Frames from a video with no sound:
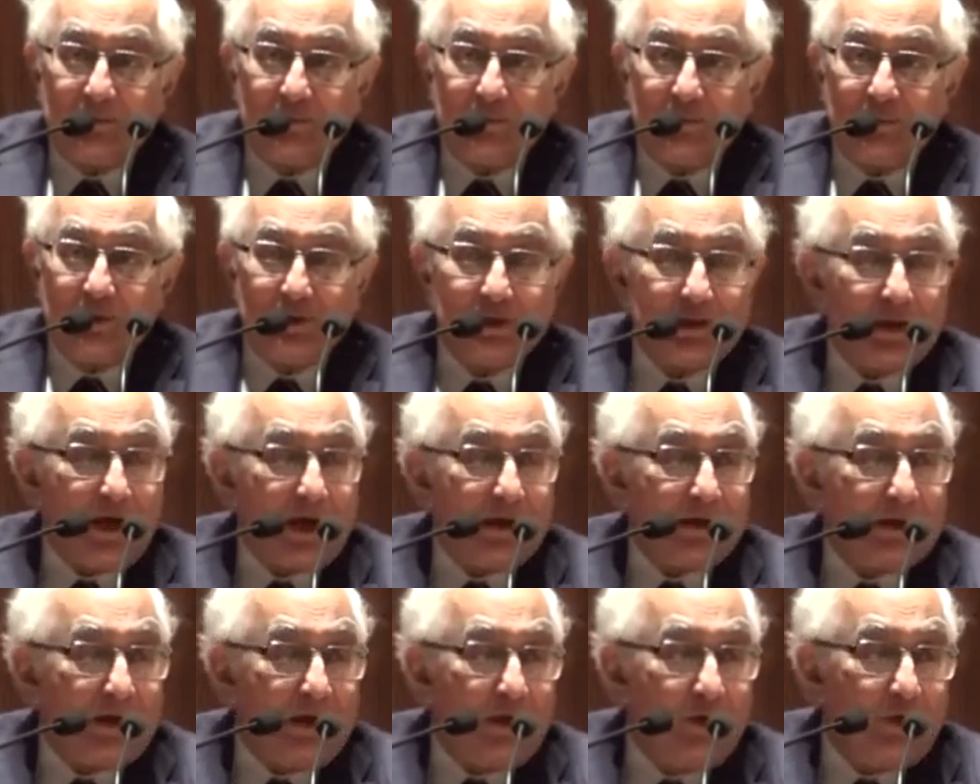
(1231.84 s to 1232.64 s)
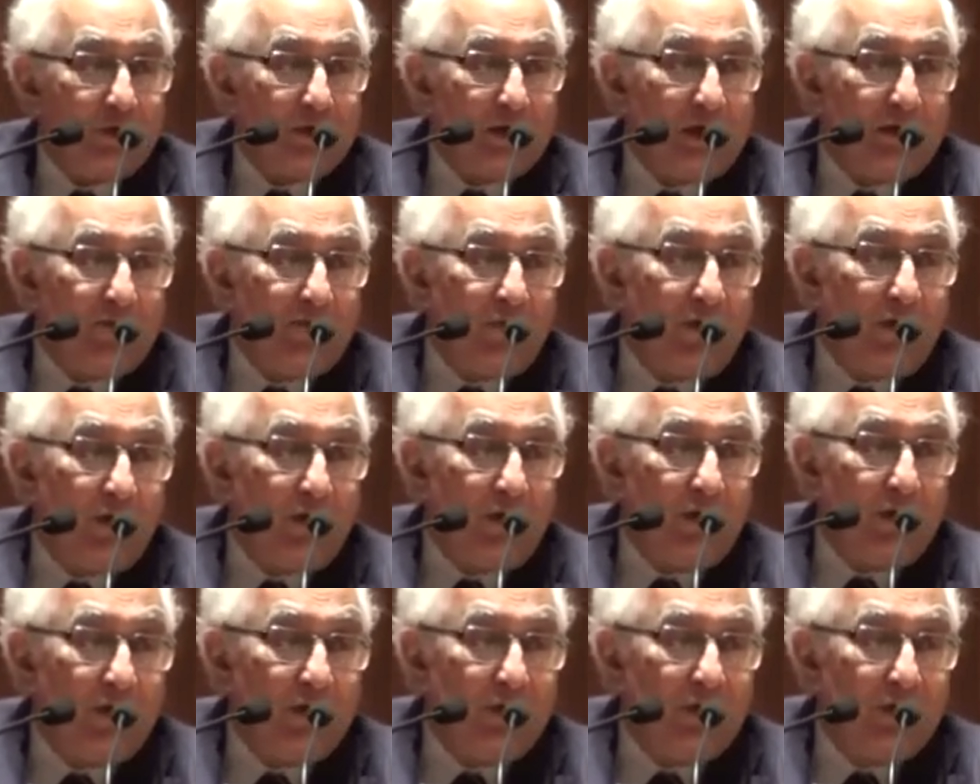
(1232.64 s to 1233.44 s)
we started looking
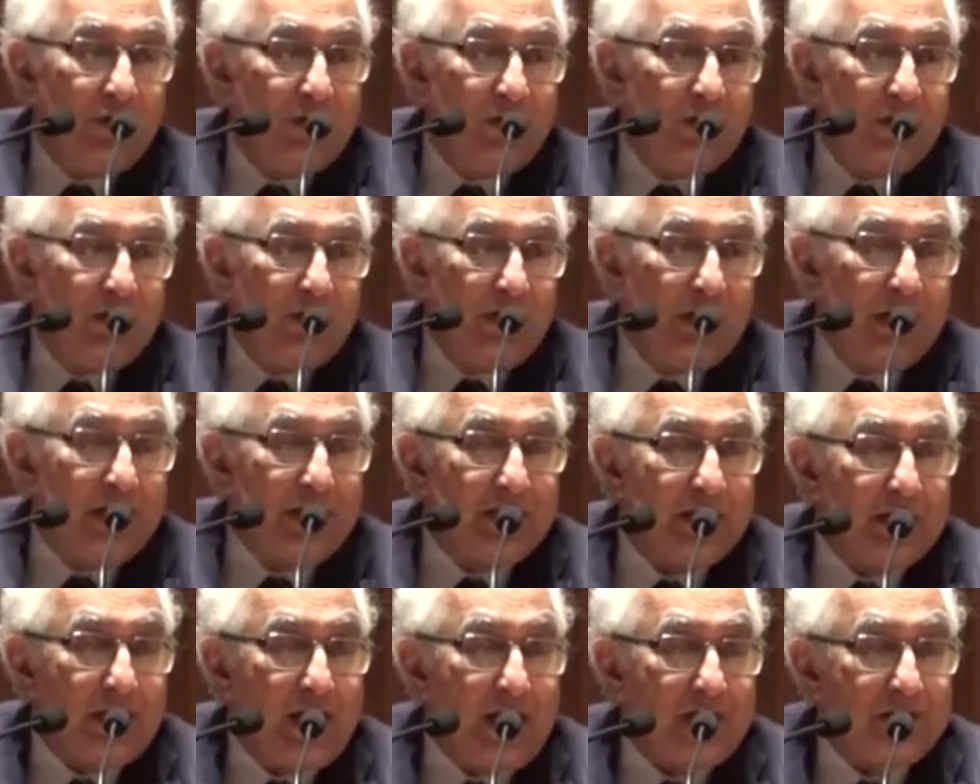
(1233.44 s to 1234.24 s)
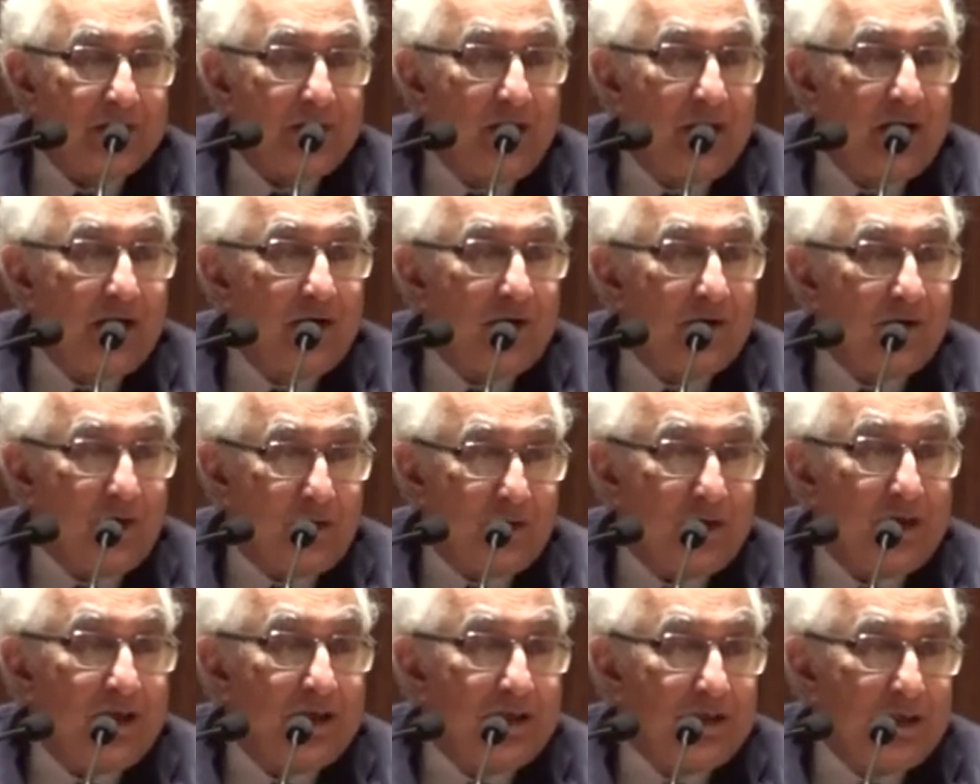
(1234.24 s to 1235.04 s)
for international
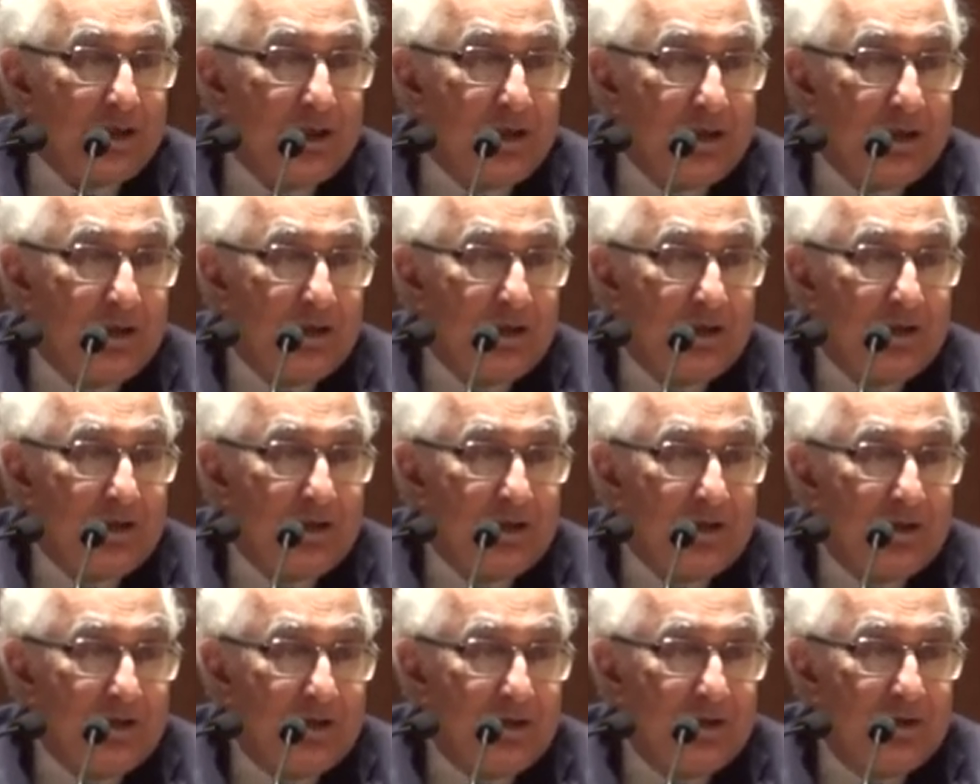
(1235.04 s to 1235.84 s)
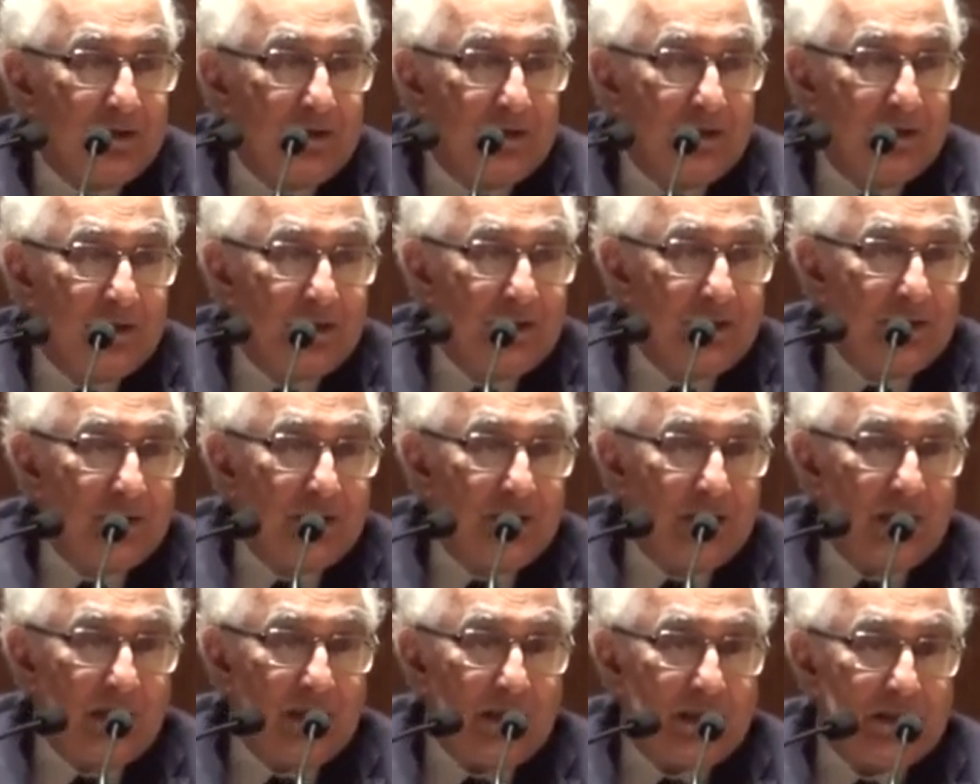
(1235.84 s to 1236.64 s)
recognition.
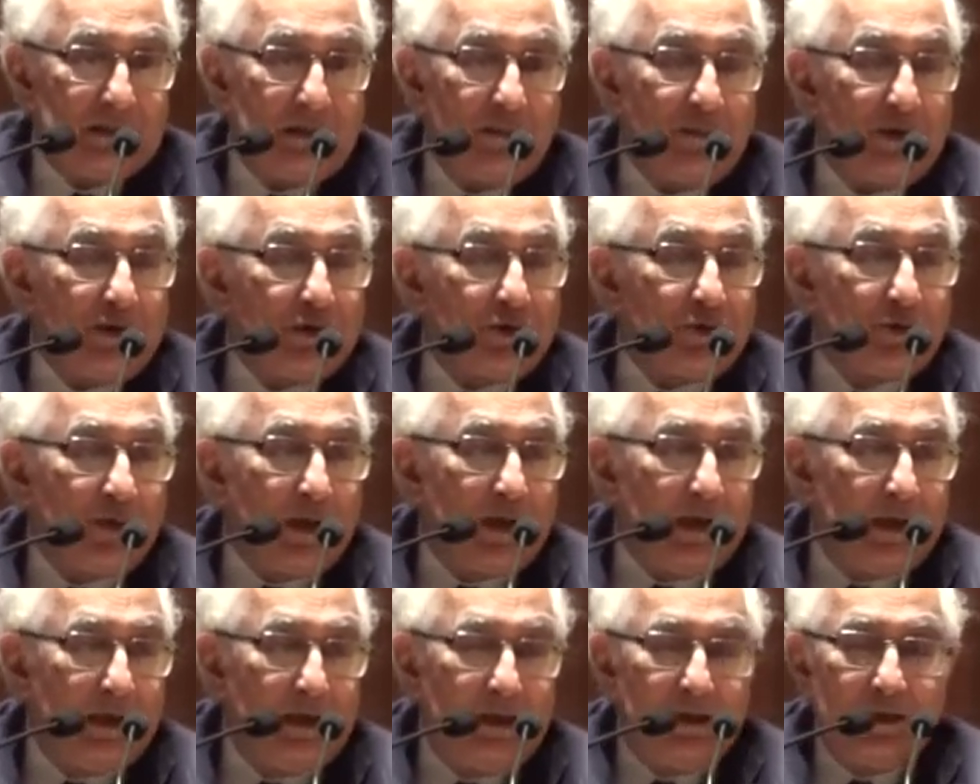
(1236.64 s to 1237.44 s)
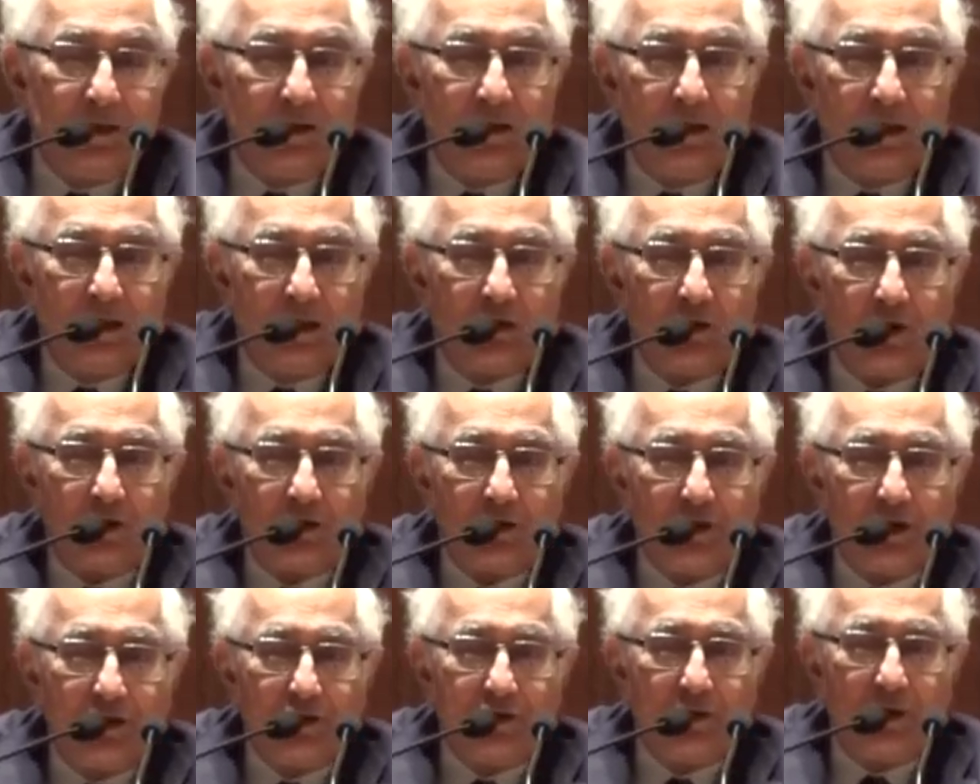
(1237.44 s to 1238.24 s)
The mutual
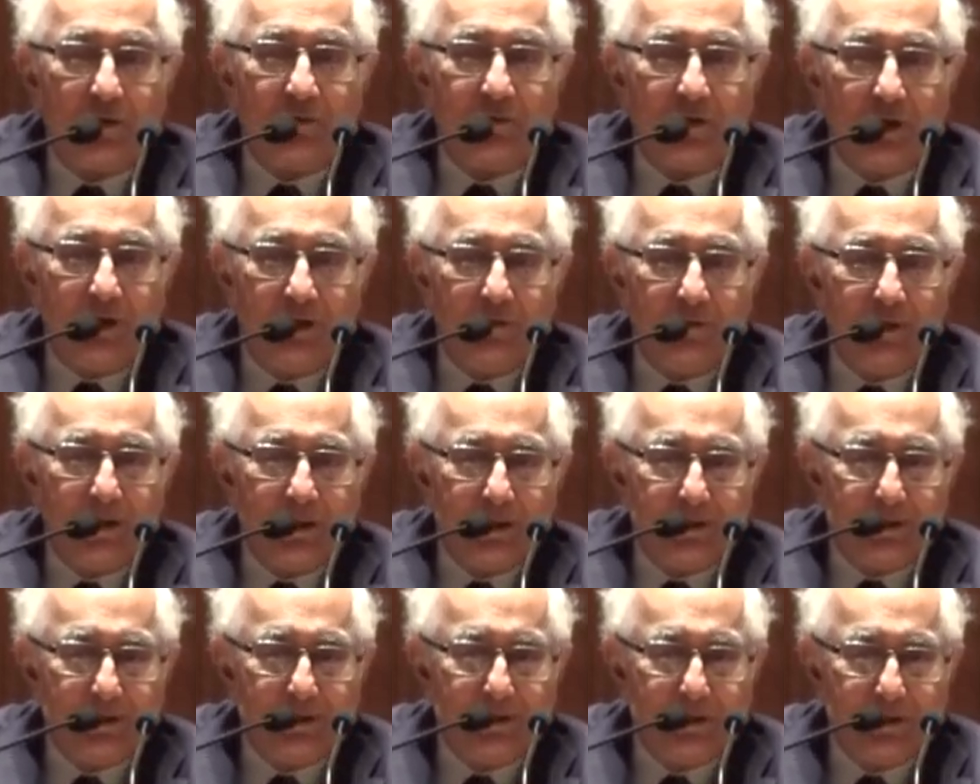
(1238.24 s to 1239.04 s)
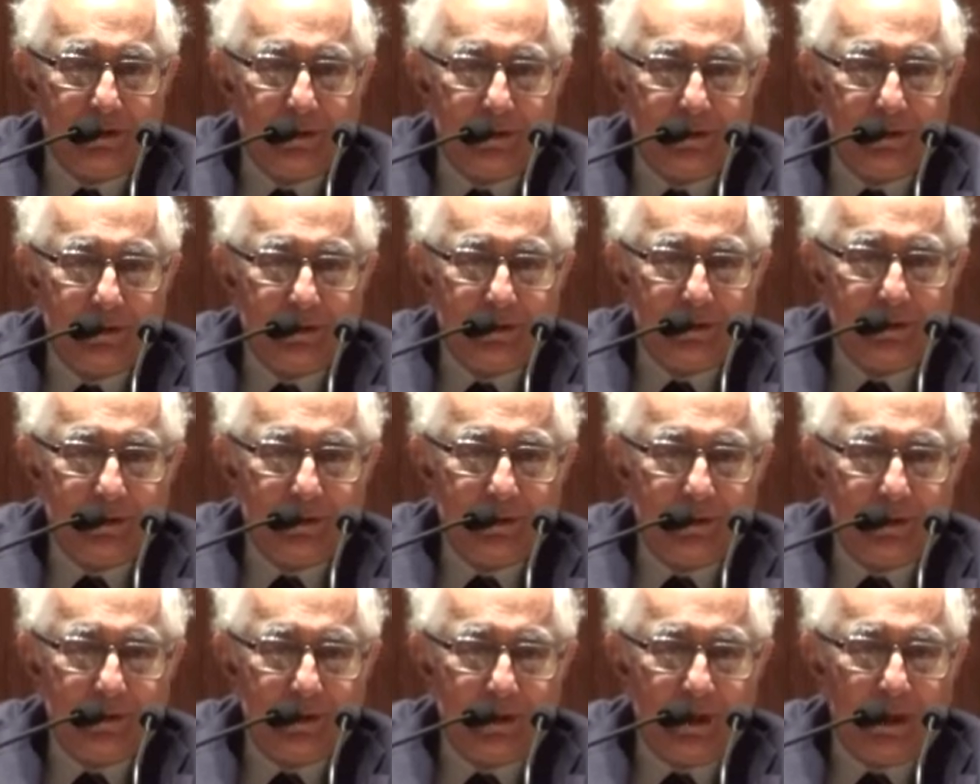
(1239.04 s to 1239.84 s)
recognition of degrees
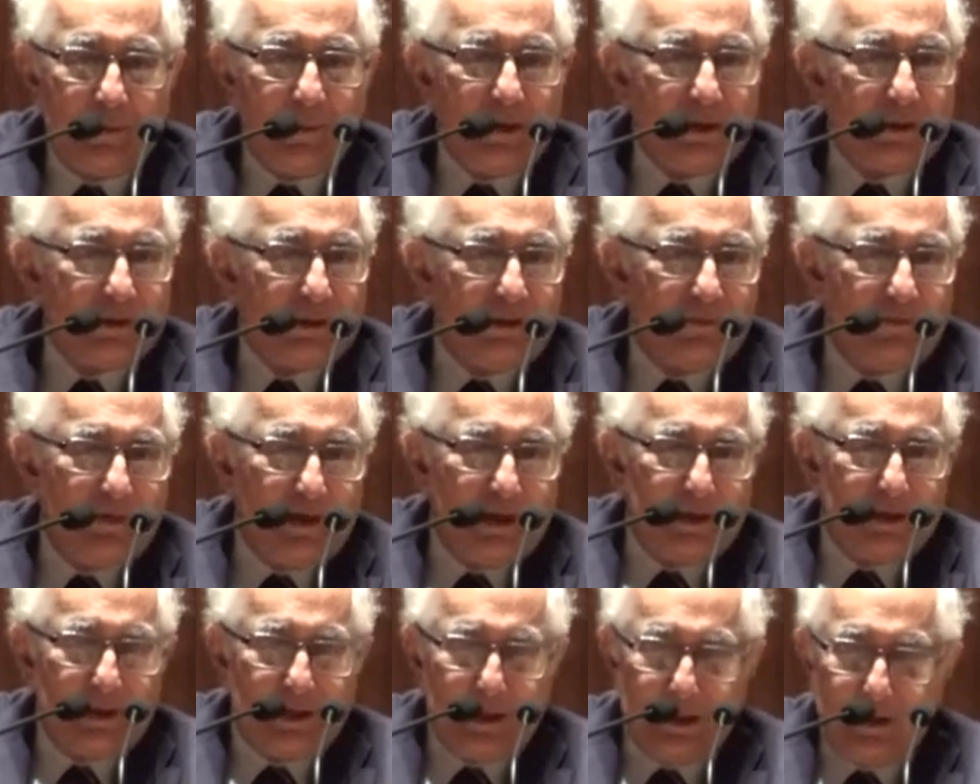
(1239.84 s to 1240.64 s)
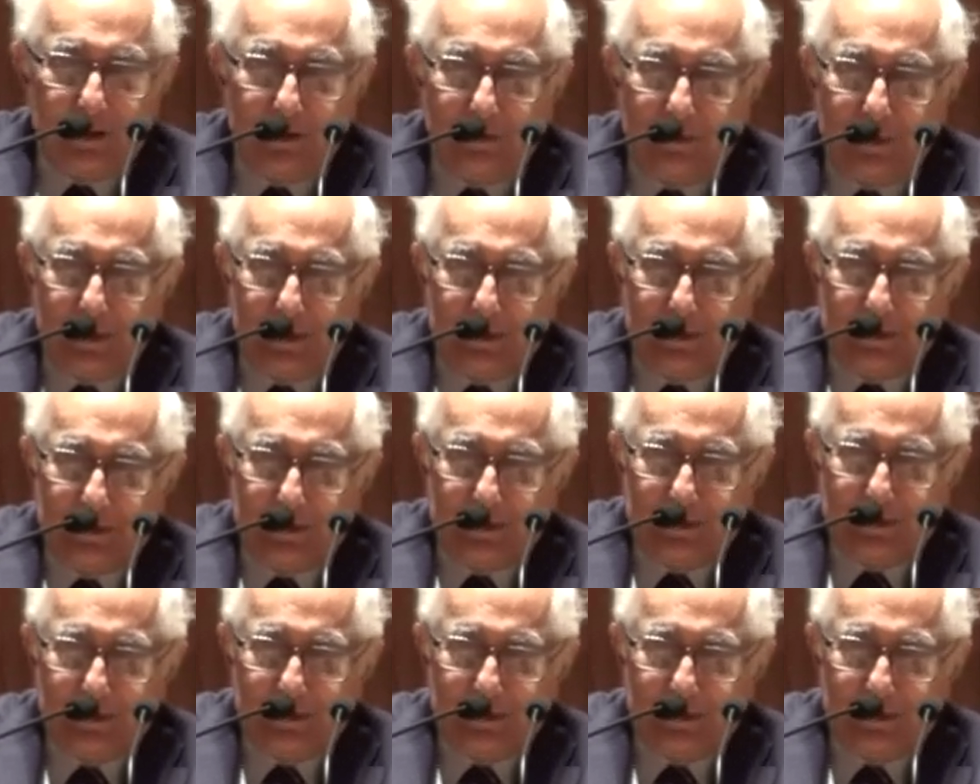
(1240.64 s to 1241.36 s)
among different countries.